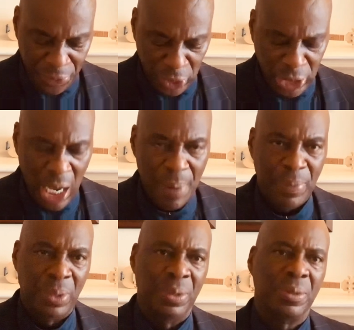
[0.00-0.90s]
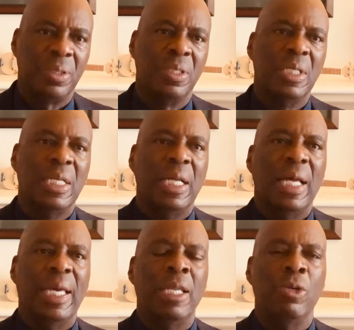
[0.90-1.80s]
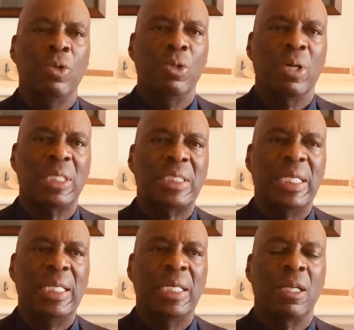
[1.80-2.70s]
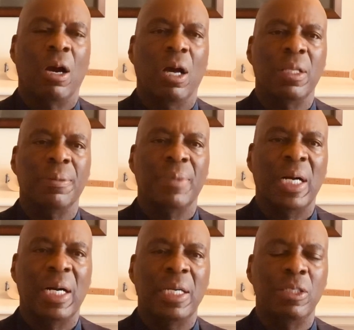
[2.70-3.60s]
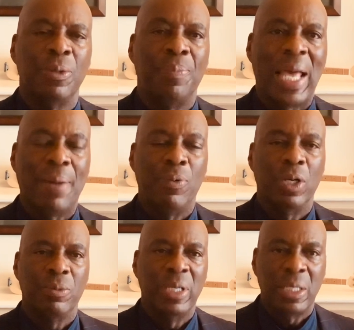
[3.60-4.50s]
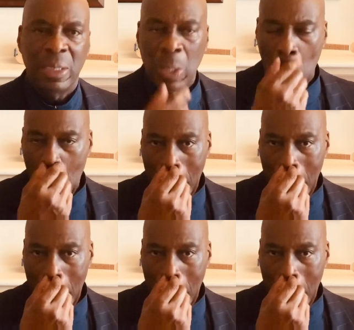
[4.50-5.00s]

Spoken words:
Schomburg in New York City, in Harlem. He's a black Puerto Rican.